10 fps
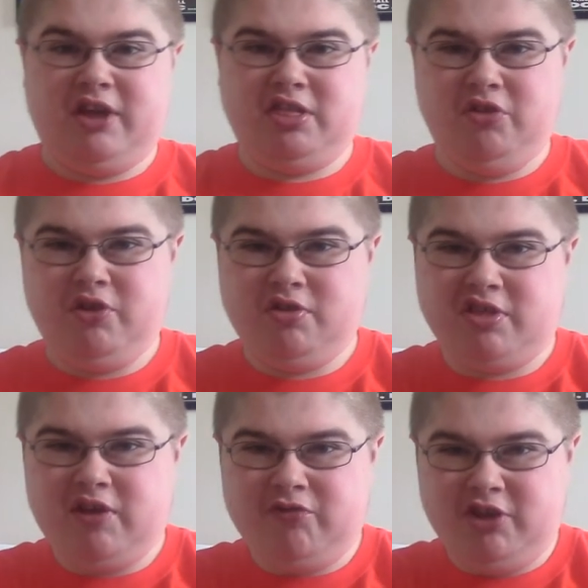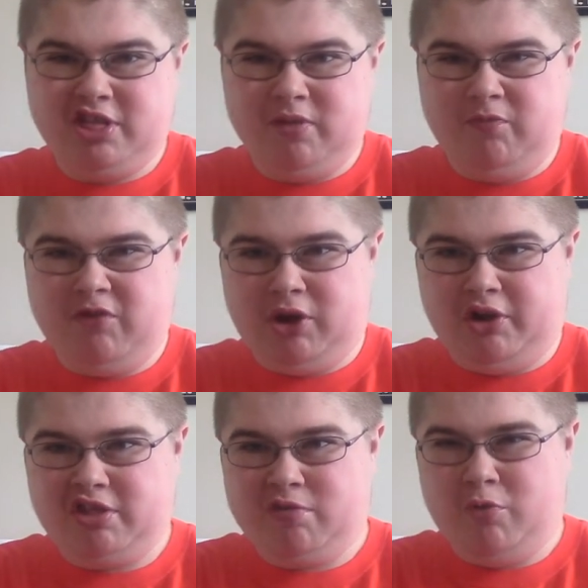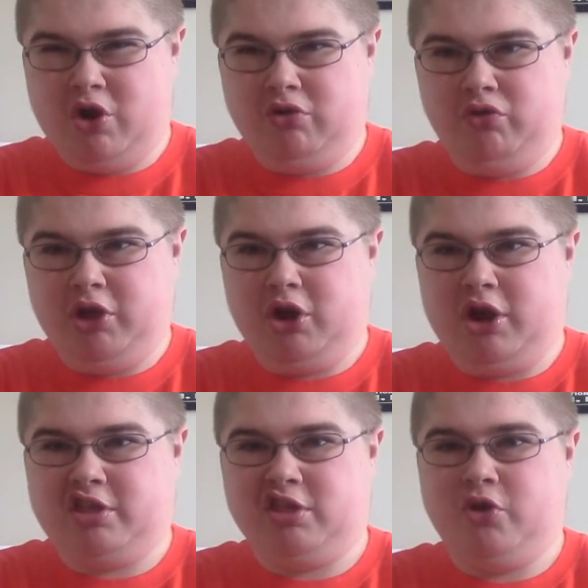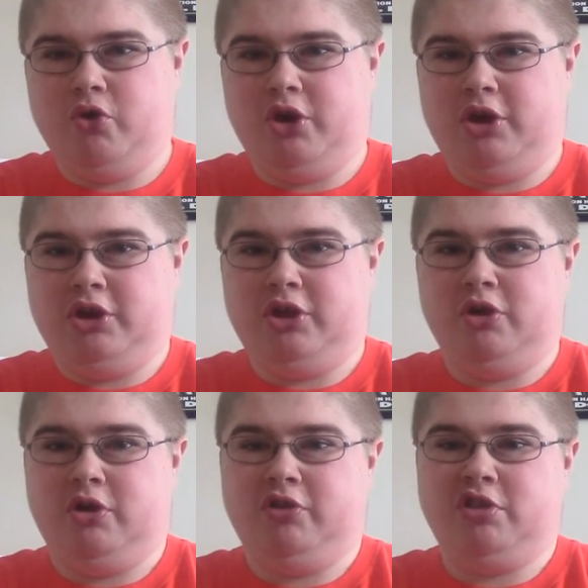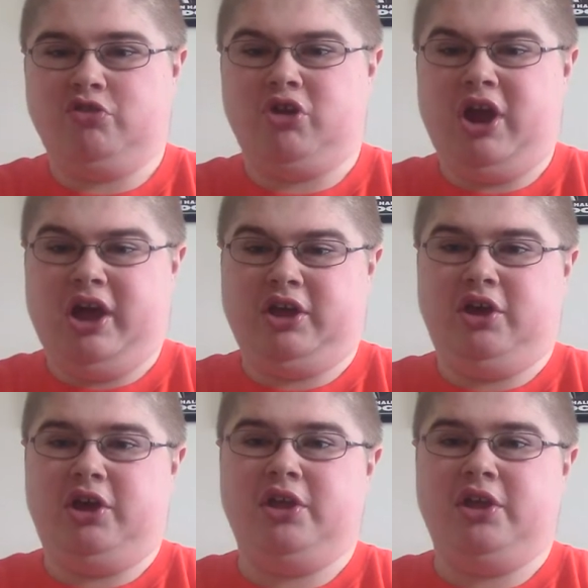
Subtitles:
So there's definitely some very smart lyrics going on here on this track,